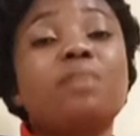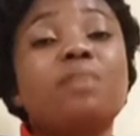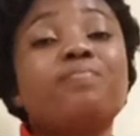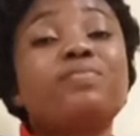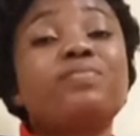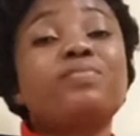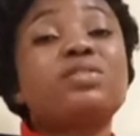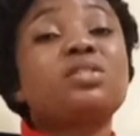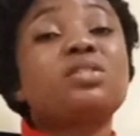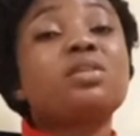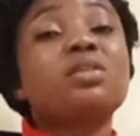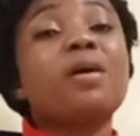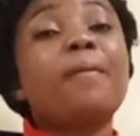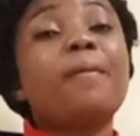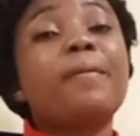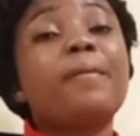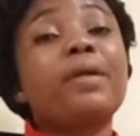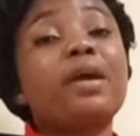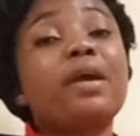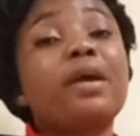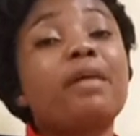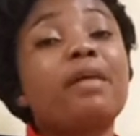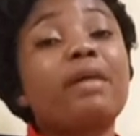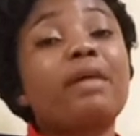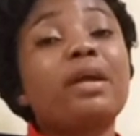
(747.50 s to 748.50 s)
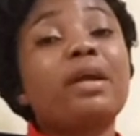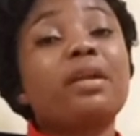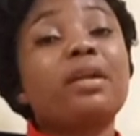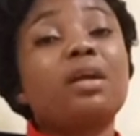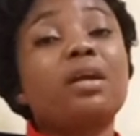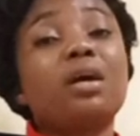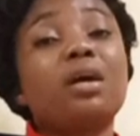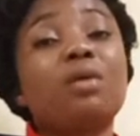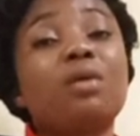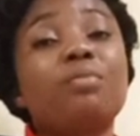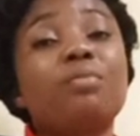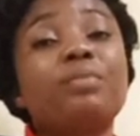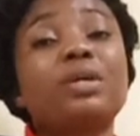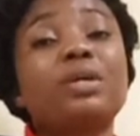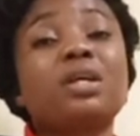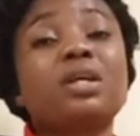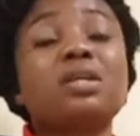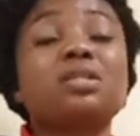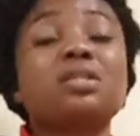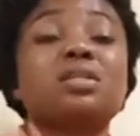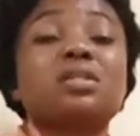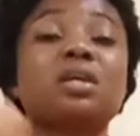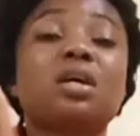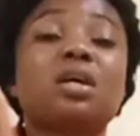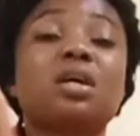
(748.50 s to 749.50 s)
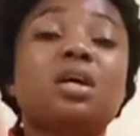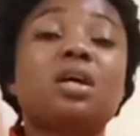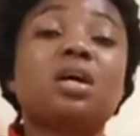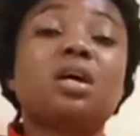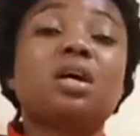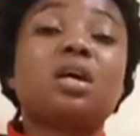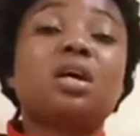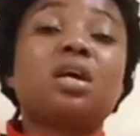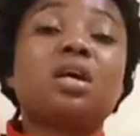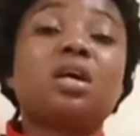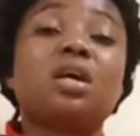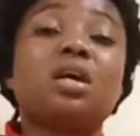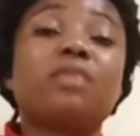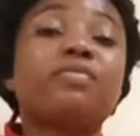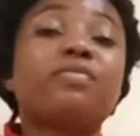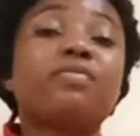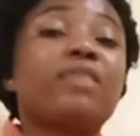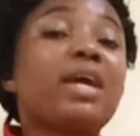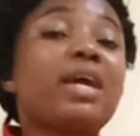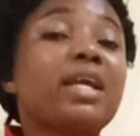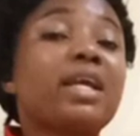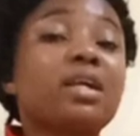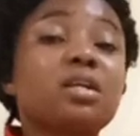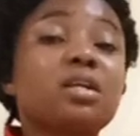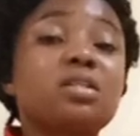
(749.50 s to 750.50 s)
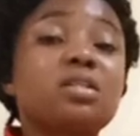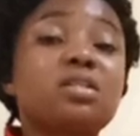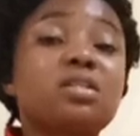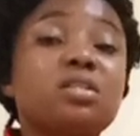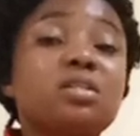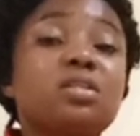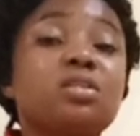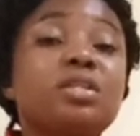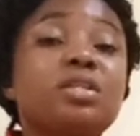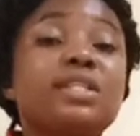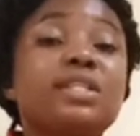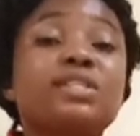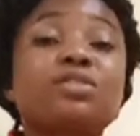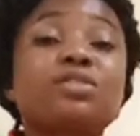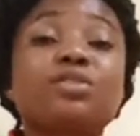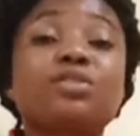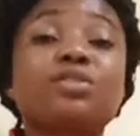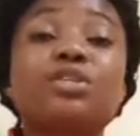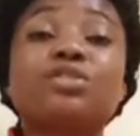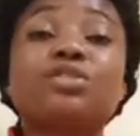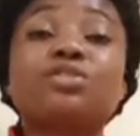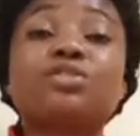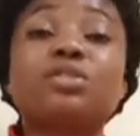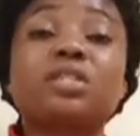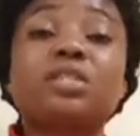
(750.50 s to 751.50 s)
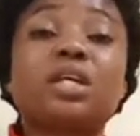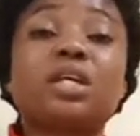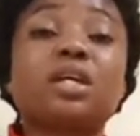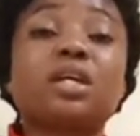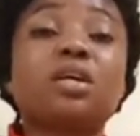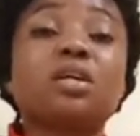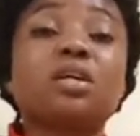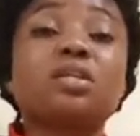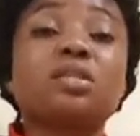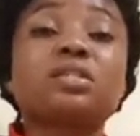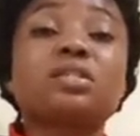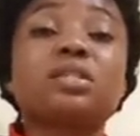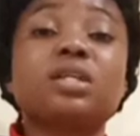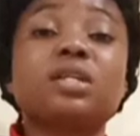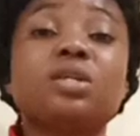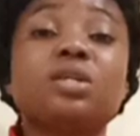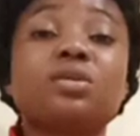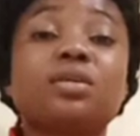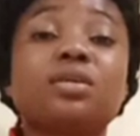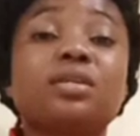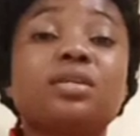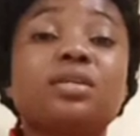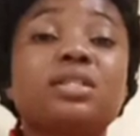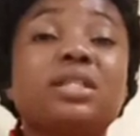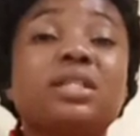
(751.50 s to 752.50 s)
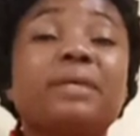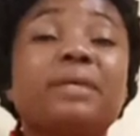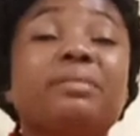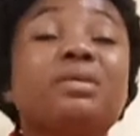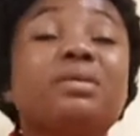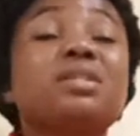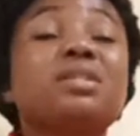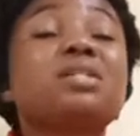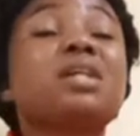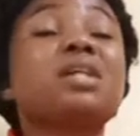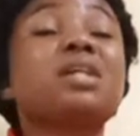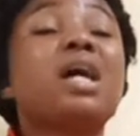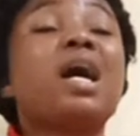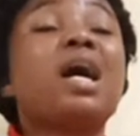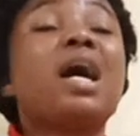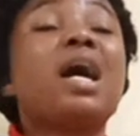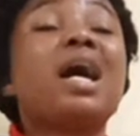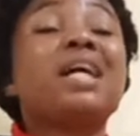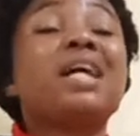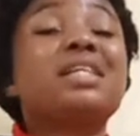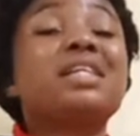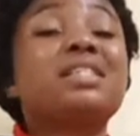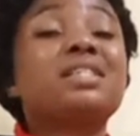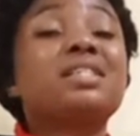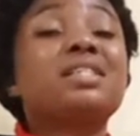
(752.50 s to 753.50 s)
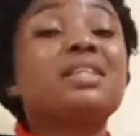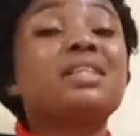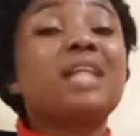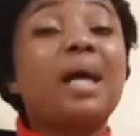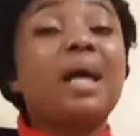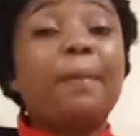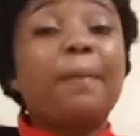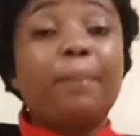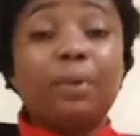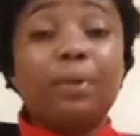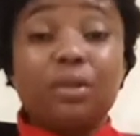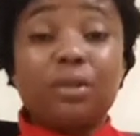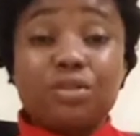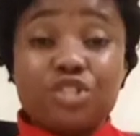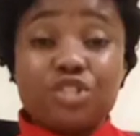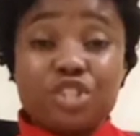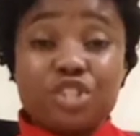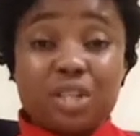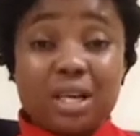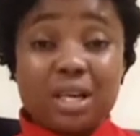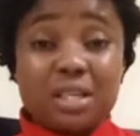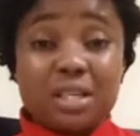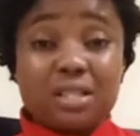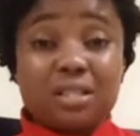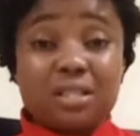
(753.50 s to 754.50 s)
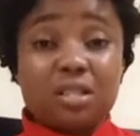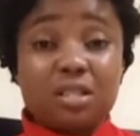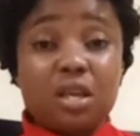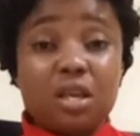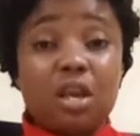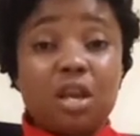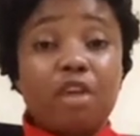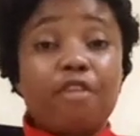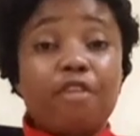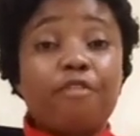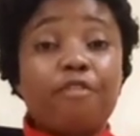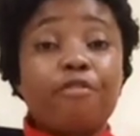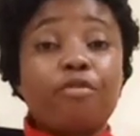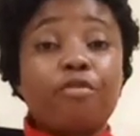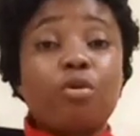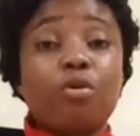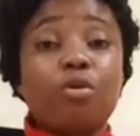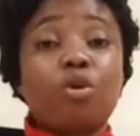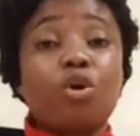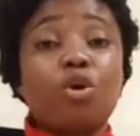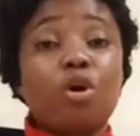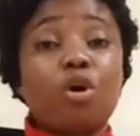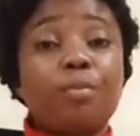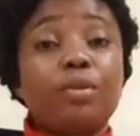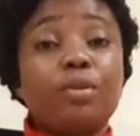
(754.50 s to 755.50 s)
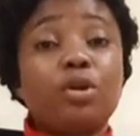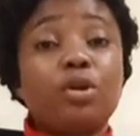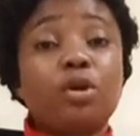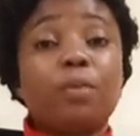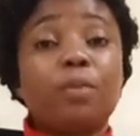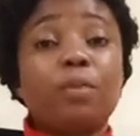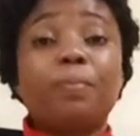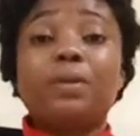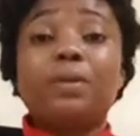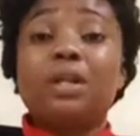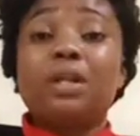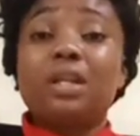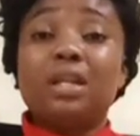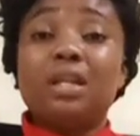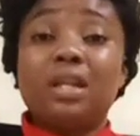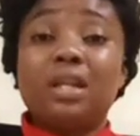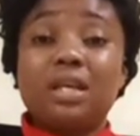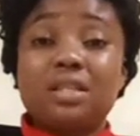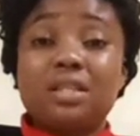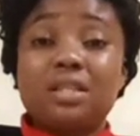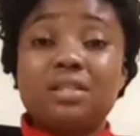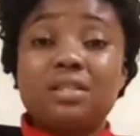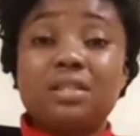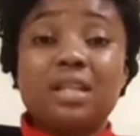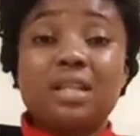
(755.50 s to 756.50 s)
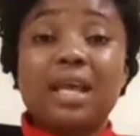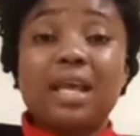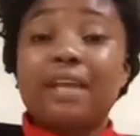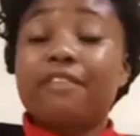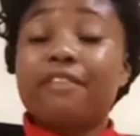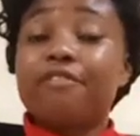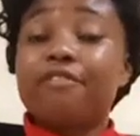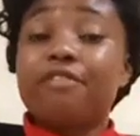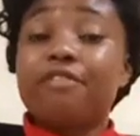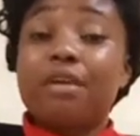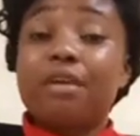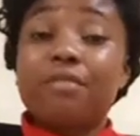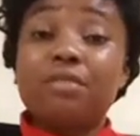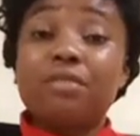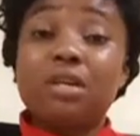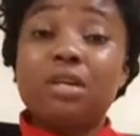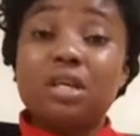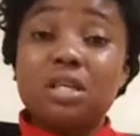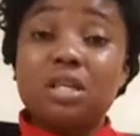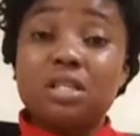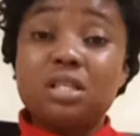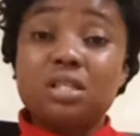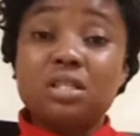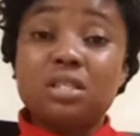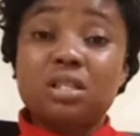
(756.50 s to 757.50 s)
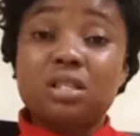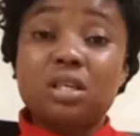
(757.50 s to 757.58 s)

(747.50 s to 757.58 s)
stop here right now, because if I continue, it's going to take us a longer time. But I still apologize for coming up late, like very late.